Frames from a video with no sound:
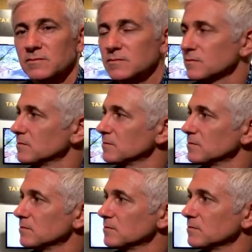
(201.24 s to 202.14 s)

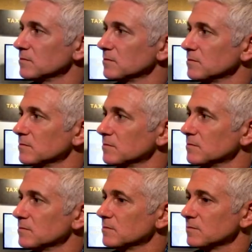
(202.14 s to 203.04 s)

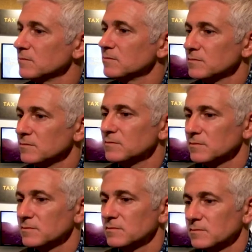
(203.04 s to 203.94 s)

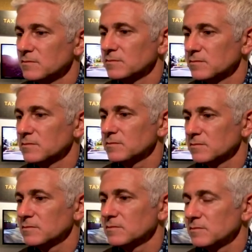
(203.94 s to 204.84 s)

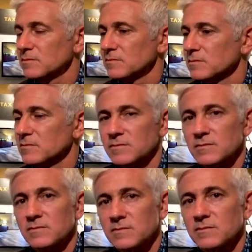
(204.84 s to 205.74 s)

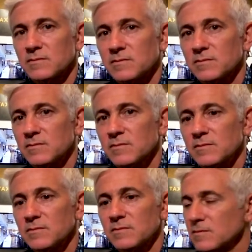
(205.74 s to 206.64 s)

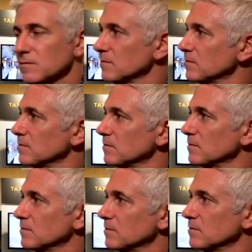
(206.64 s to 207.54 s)

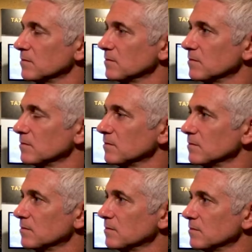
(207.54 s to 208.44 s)

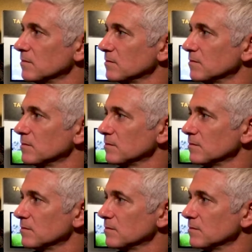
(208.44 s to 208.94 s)
(silent)